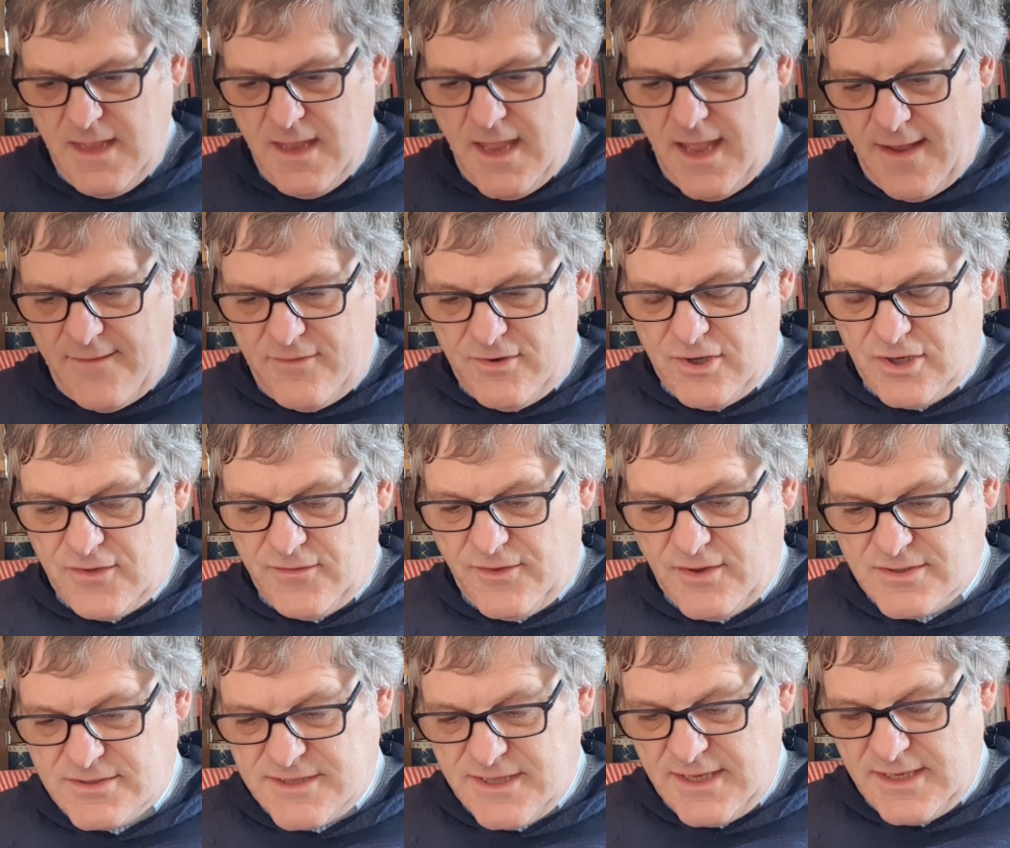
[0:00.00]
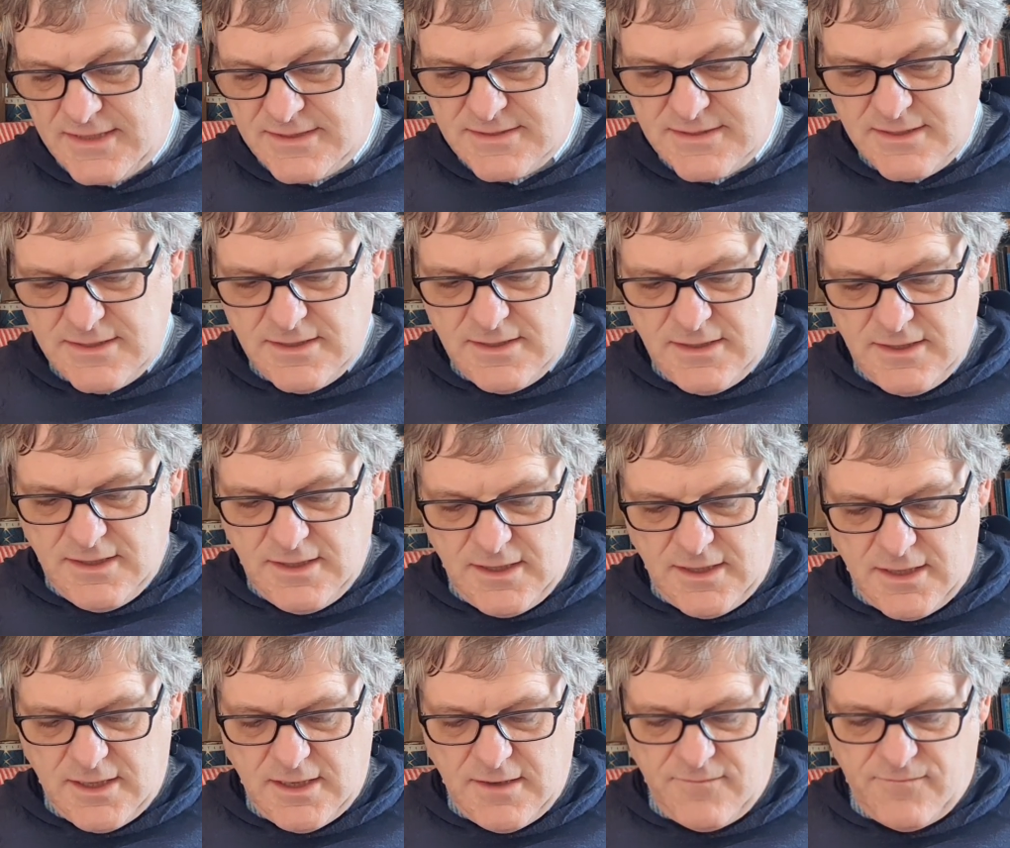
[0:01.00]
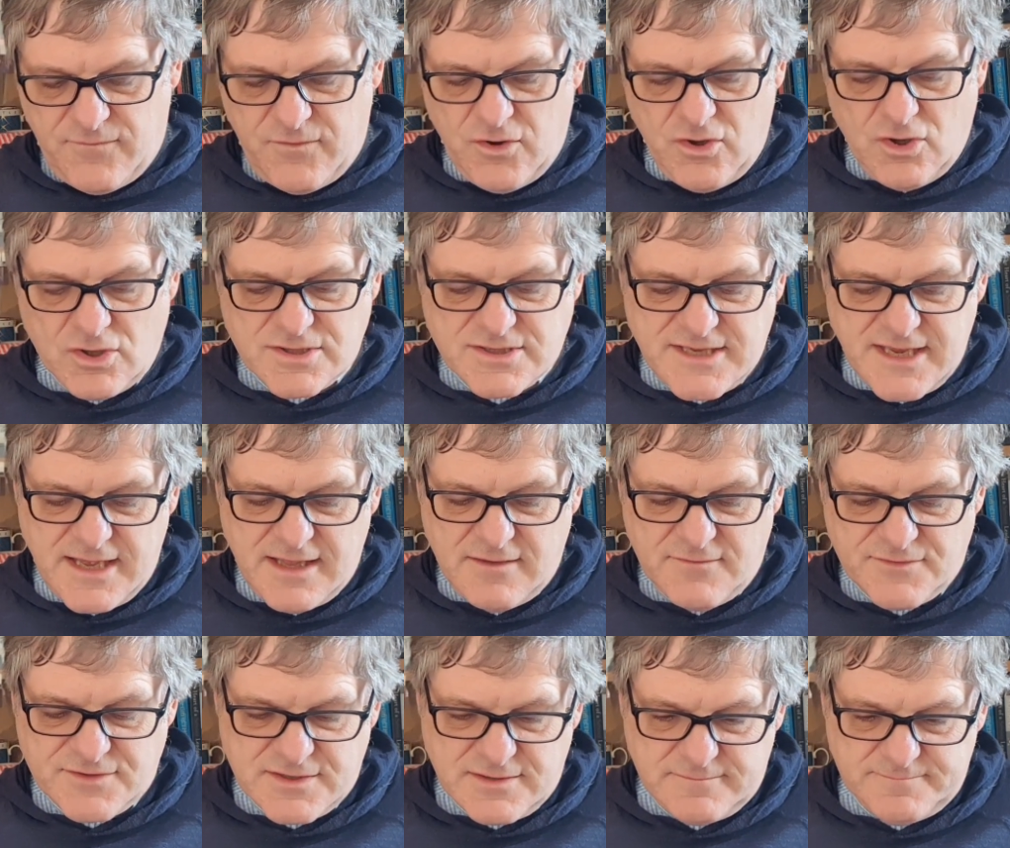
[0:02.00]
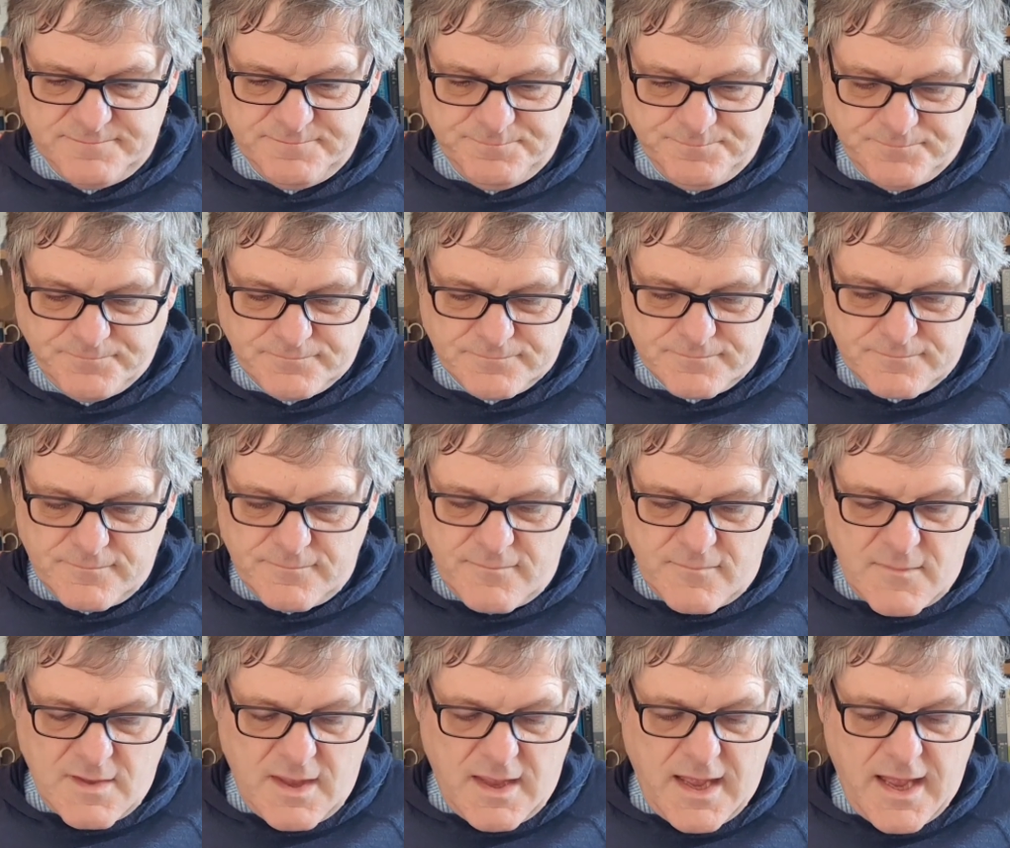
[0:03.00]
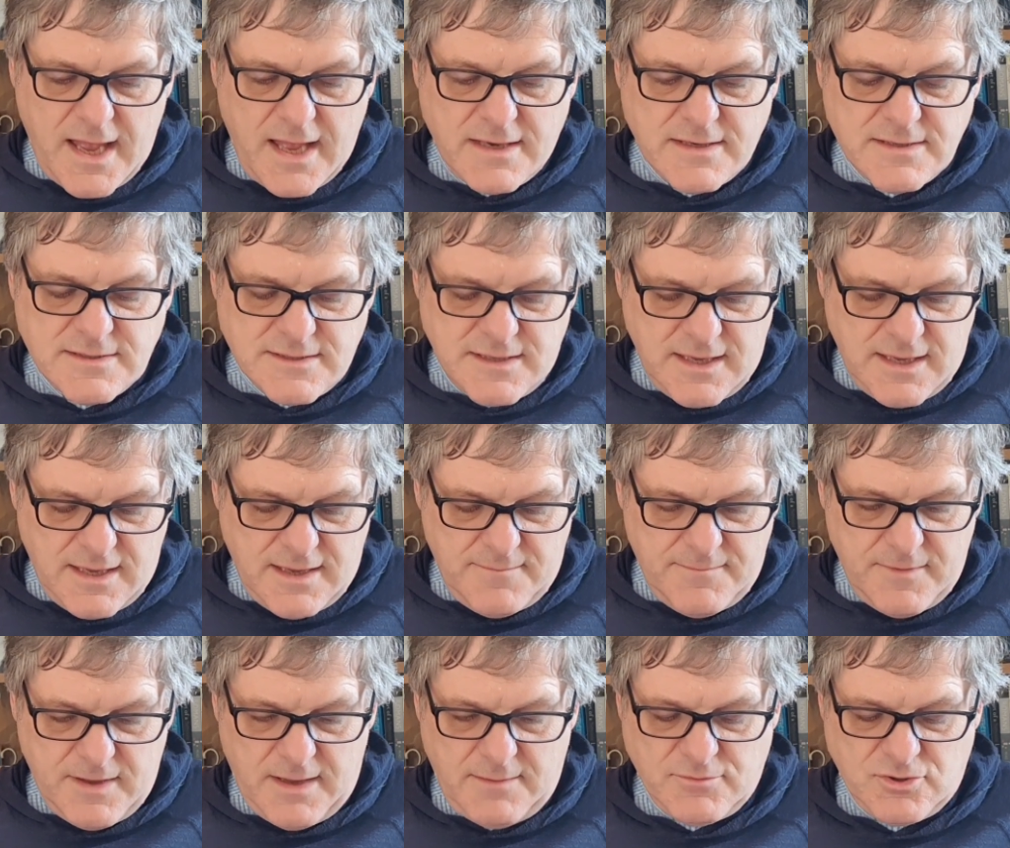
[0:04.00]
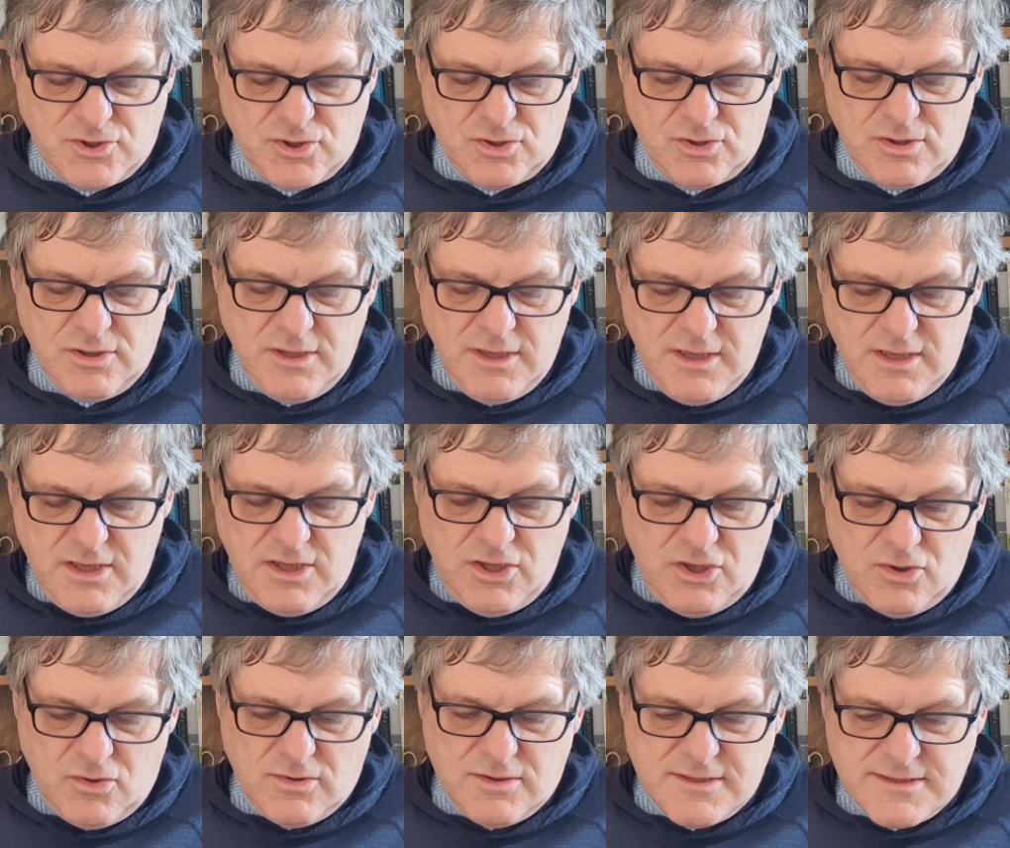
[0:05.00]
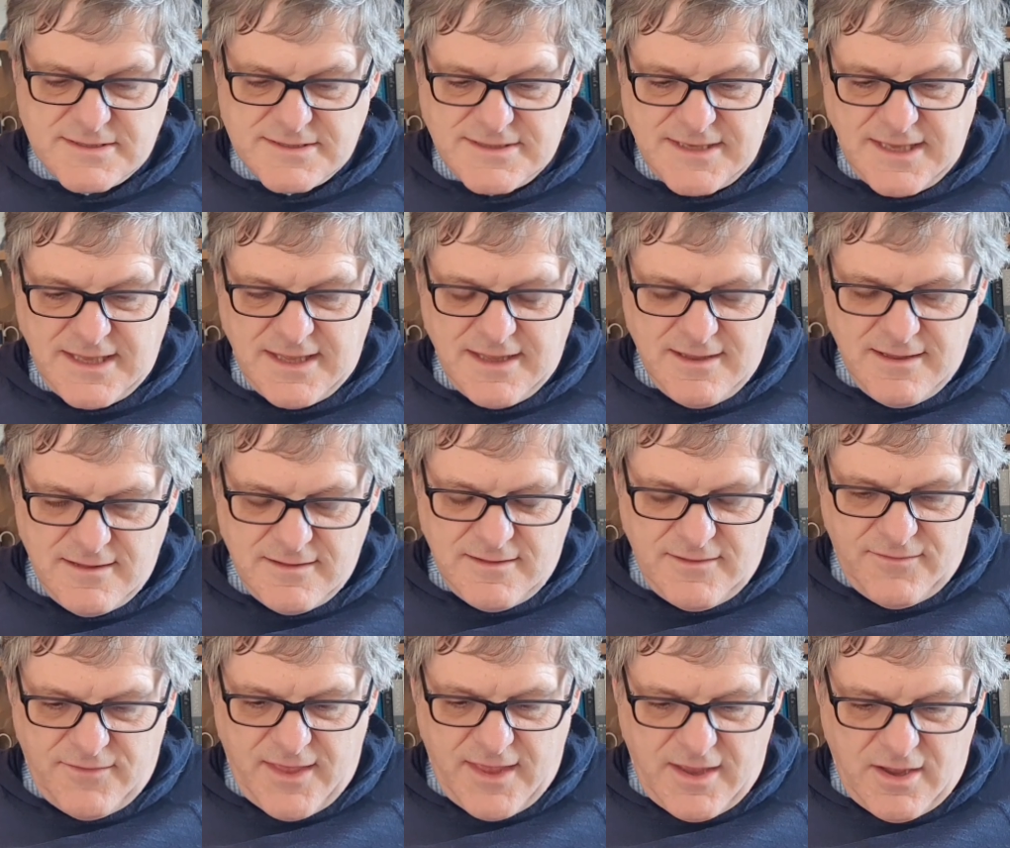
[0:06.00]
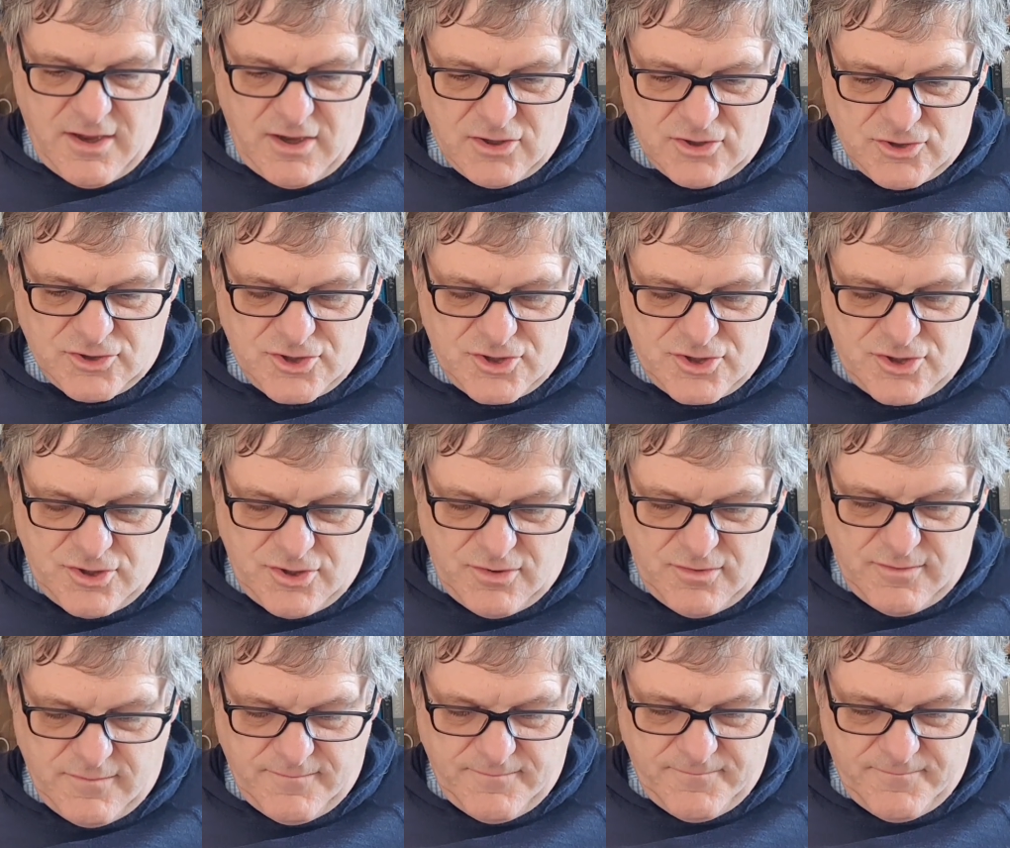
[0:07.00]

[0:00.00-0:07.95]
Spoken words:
Have a look at those things for yourselves. And I'm sure you'll see that they are true.